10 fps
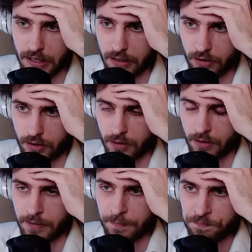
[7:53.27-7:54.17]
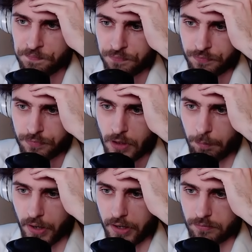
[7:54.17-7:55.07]
in,
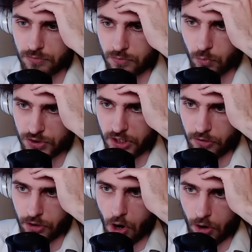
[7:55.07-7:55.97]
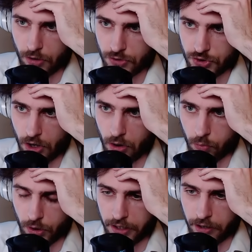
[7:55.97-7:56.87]
but it wasn't in the cards, so
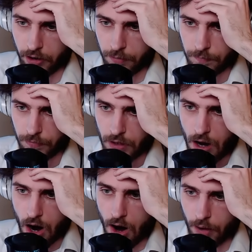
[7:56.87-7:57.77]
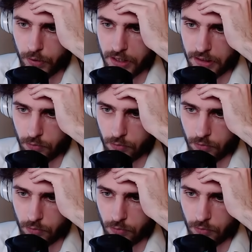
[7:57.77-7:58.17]
we're here. All right, we get